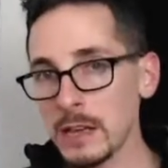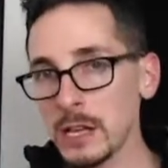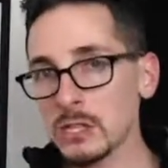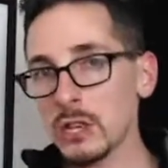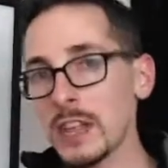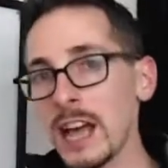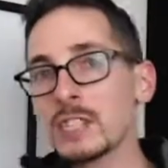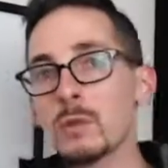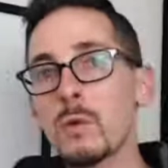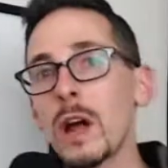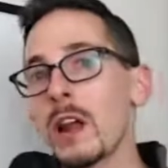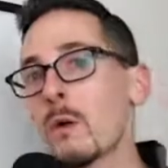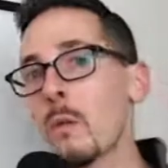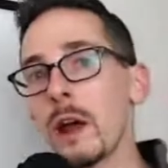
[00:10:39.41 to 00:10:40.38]
So that's
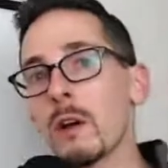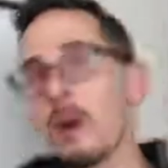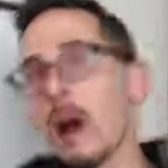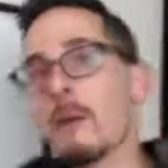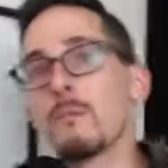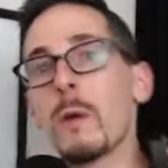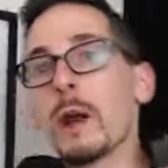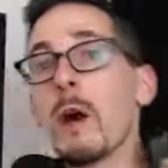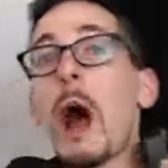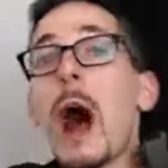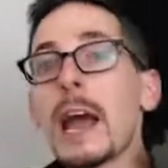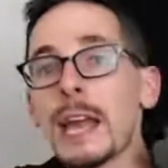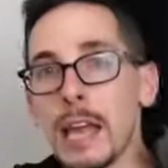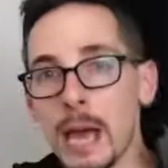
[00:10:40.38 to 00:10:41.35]
kind of where
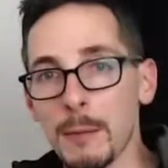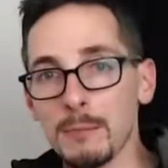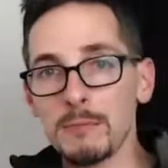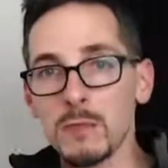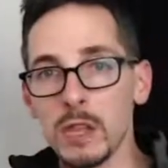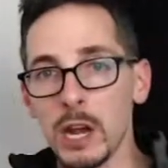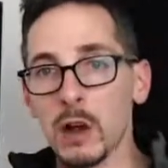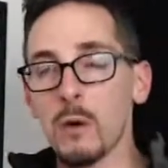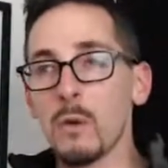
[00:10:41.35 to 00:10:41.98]
I am. You